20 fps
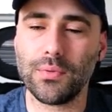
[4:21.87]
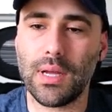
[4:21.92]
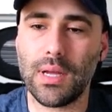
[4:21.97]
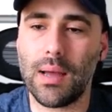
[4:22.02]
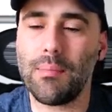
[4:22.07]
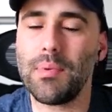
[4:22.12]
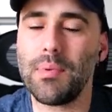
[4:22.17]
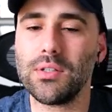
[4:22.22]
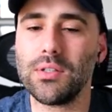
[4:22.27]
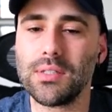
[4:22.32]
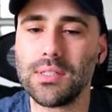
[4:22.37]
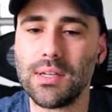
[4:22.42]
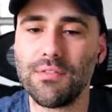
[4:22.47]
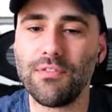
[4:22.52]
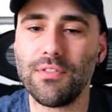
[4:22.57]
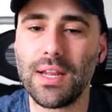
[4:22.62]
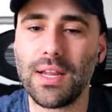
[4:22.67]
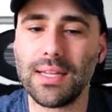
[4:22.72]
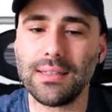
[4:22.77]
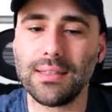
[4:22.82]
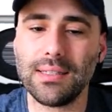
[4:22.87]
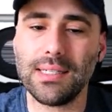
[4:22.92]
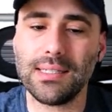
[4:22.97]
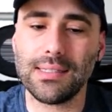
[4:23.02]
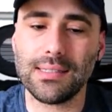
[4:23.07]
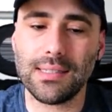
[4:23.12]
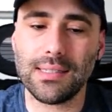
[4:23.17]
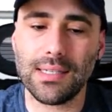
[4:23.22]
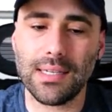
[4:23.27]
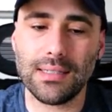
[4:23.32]
And because the flat
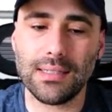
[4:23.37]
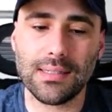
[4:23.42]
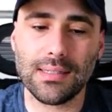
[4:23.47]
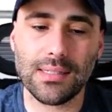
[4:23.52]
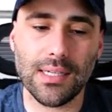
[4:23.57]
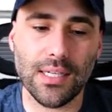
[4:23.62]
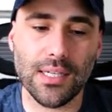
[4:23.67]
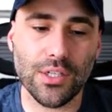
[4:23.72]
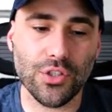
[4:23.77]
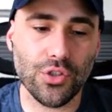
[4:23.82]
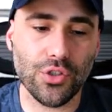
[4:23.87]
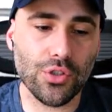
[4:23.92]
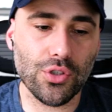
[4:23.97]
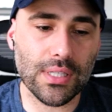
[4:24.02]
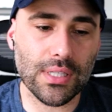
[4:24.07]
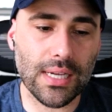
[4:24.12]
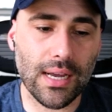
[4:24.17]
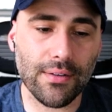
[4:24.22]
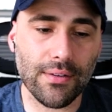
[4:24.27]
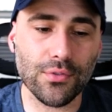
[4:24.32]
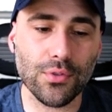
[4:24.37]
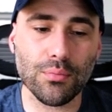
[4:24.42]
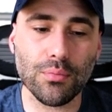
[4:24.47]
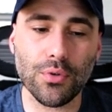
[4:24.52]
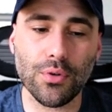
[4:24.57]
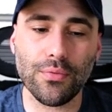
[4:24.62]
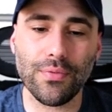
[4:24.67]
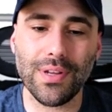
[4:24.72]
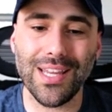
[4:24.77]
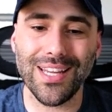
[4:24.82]
needs TLC, you just have to
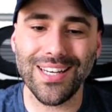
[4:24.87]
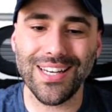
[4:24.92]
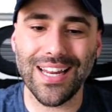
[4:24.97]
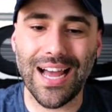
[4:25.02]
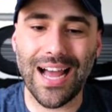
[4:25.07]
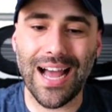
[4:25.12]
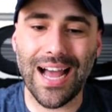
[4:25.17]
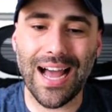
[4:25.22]
move in